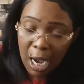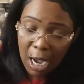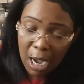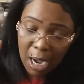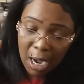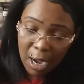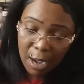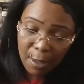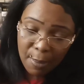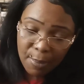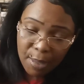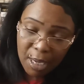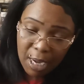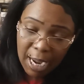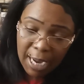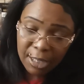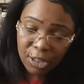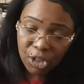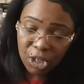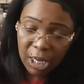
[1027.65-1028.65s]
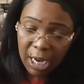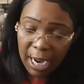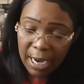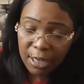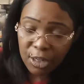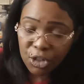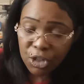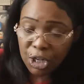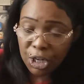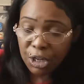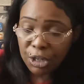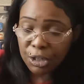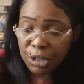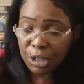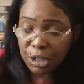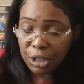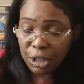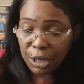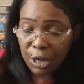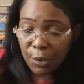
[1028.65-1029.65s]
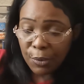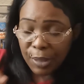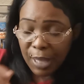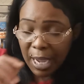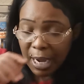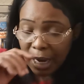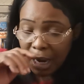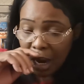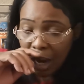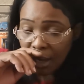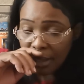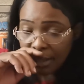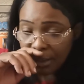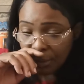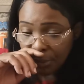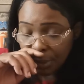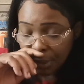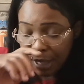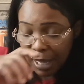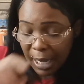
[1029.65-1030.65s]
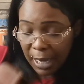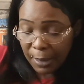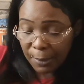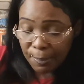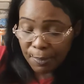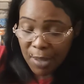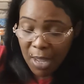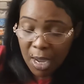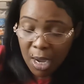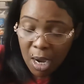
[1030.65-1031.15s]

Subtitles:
Education, you know, that kind of thing.